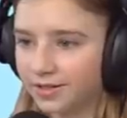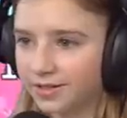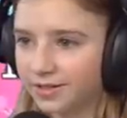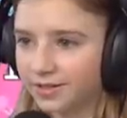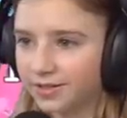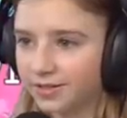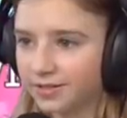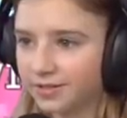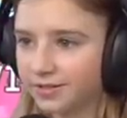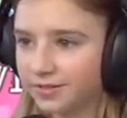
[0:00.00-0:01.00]

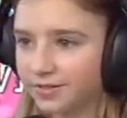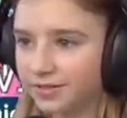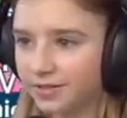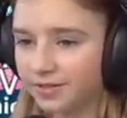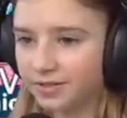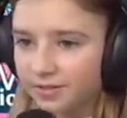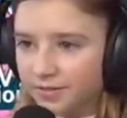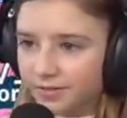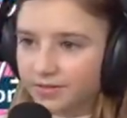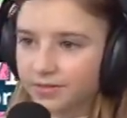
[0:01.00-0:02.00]

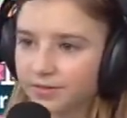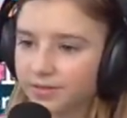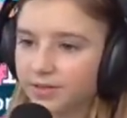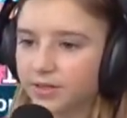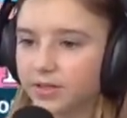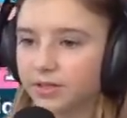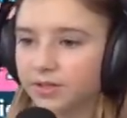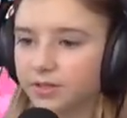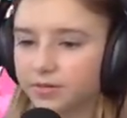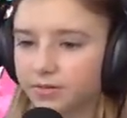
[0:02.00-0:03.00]

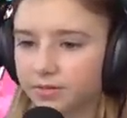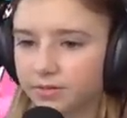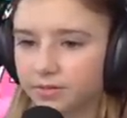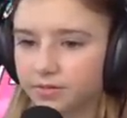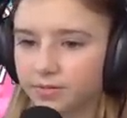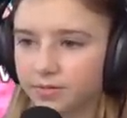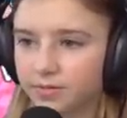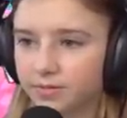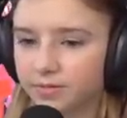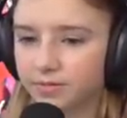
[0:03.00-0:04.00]

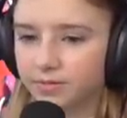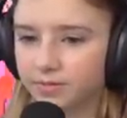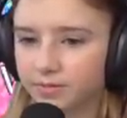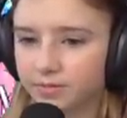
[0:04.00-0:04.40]
No words are spoken by the person on screen.